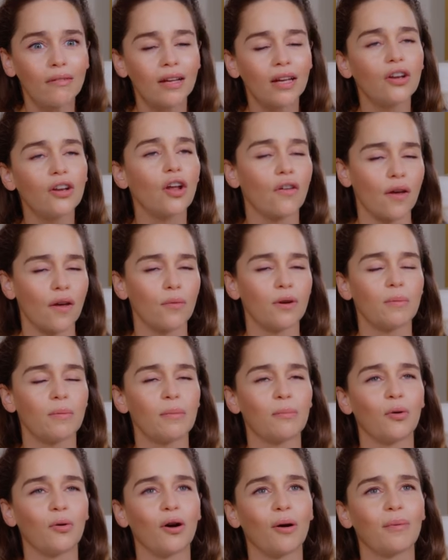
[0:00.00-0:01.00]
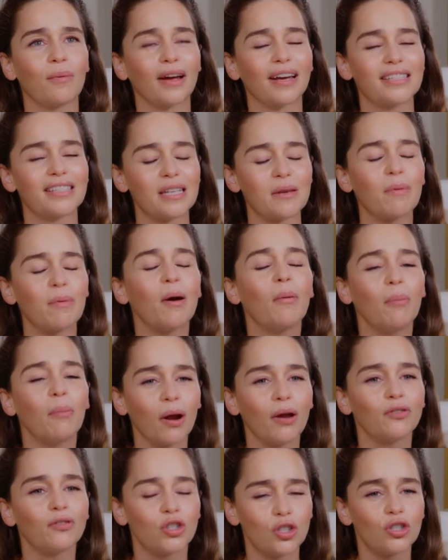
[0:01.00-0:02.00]
No, that would have been more complicated, but
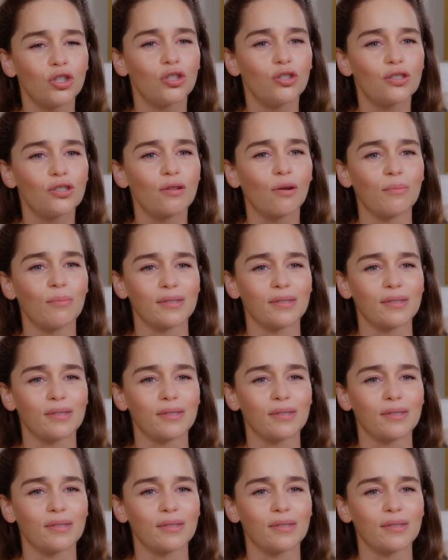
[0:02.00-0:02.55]
you see what I'm